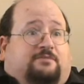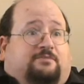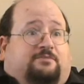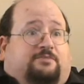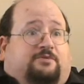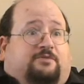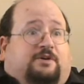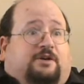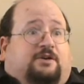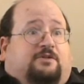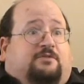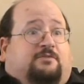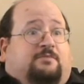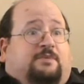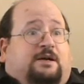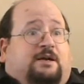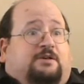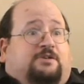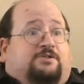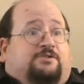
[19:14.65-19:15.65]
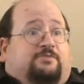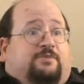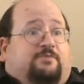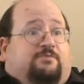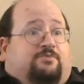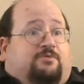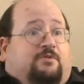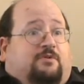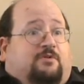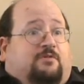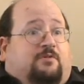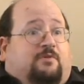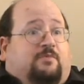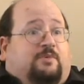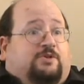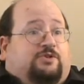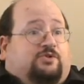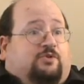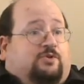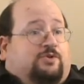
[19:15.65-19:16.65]
political management program
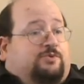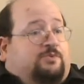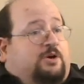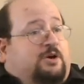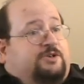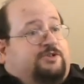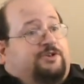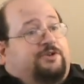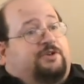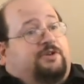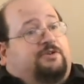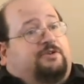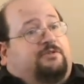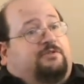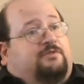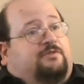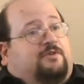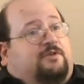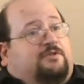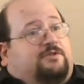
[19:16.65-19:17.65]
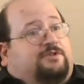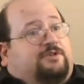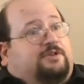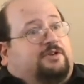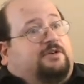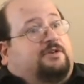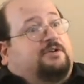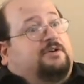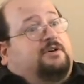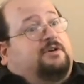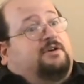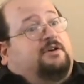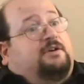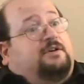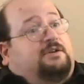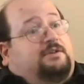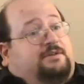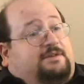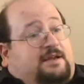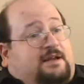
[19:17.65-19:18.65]
at George Washington University
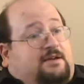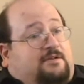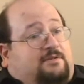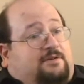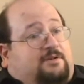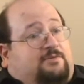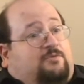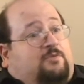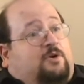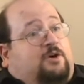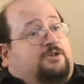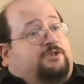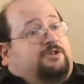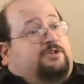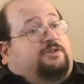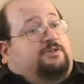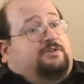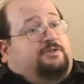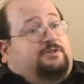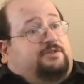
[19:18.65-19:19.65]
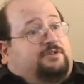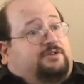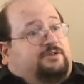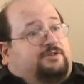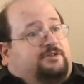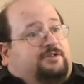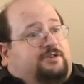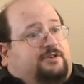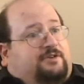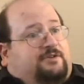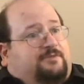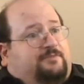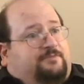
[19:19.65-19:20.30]
down in Washington, D.C.